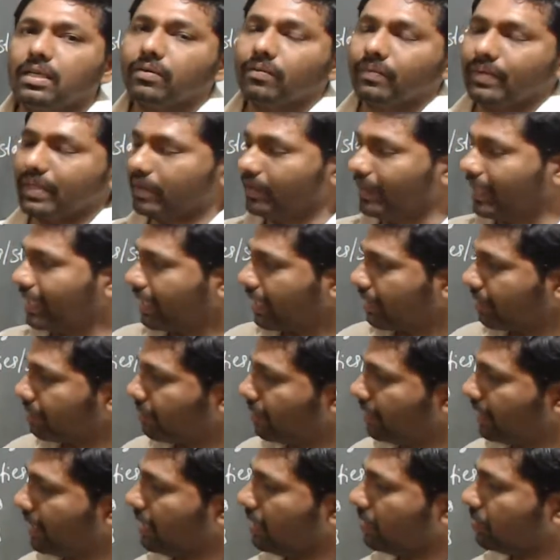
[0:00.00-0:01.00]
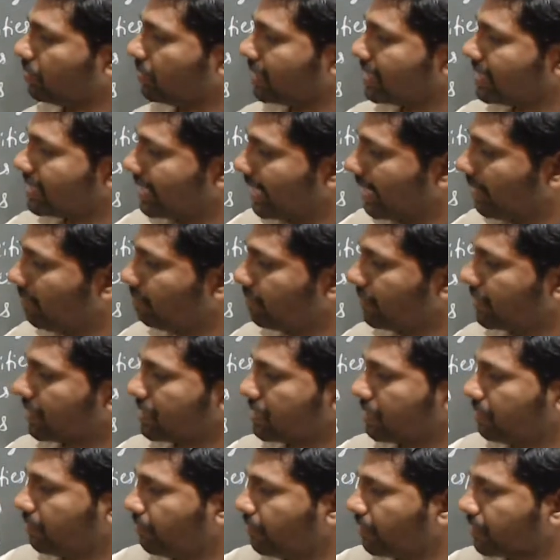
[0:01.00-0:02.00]
when you are referring to the same
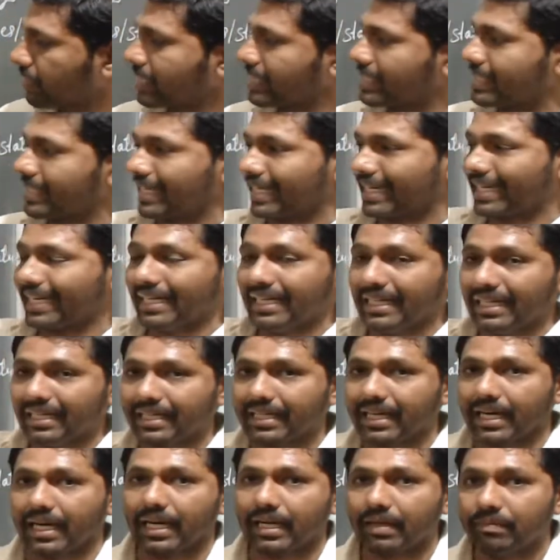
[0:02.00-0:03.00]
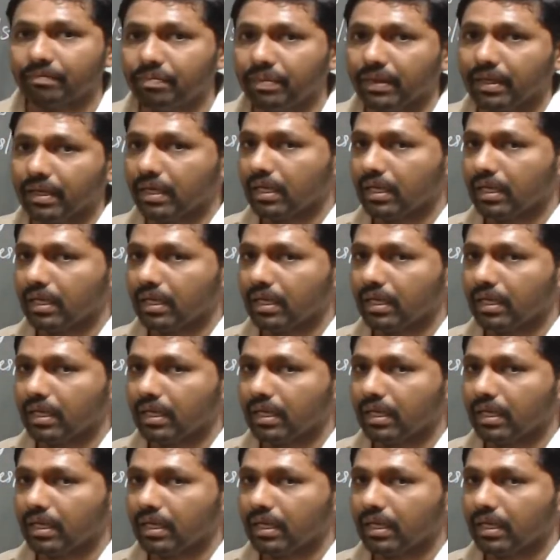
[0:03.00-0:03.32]
person for the second time,